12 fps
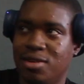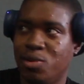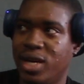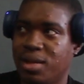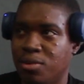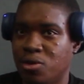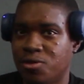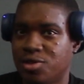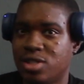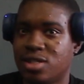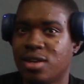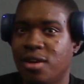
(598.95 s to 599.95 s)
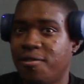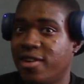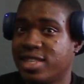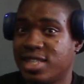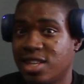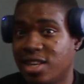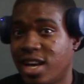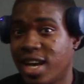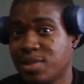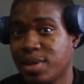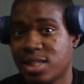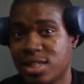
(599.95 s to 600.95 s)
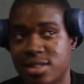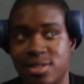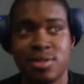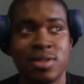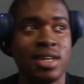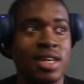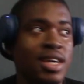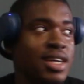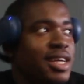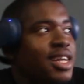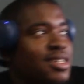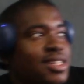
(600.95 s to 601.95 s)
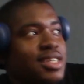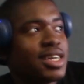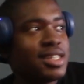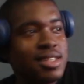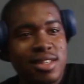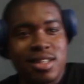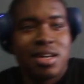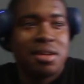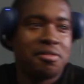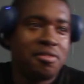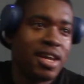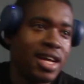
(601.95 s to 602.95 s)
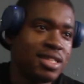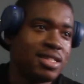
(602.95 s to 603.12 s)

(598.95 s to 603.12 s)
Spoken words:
weight moves faster than I expected it to. Then I started getting a little confident